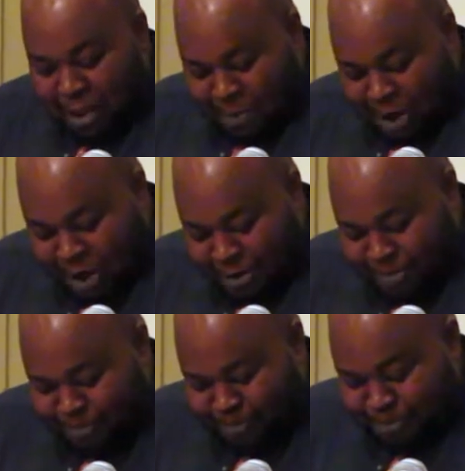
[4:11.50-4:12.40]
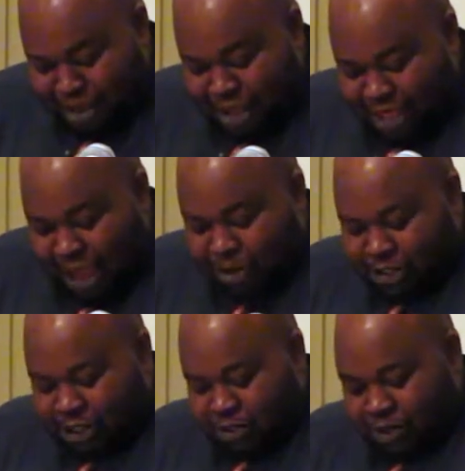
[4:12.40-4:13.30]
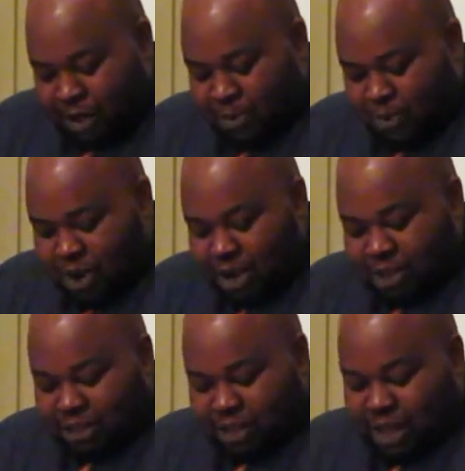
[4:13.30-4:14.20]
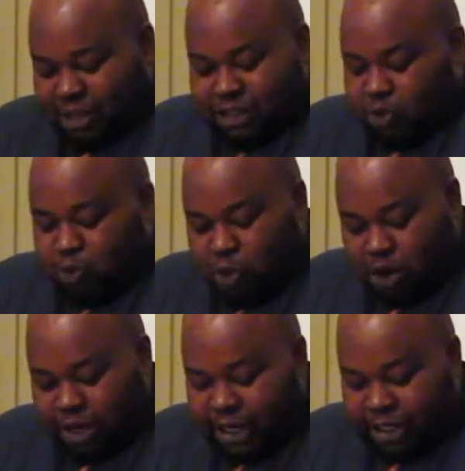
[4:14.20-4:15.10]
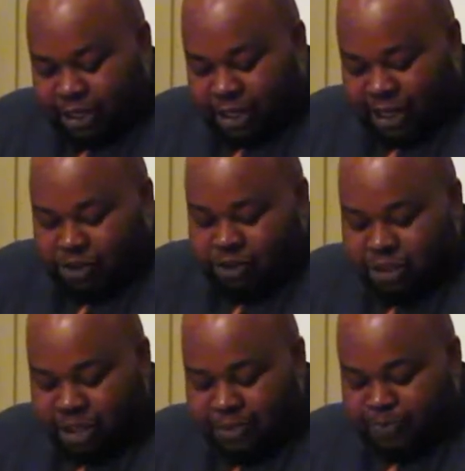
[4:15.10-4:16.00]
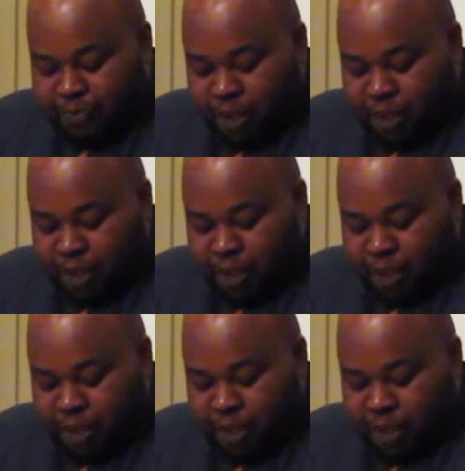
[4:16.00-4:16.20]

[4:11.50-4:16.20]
But that was issue number one. They just weren't interested.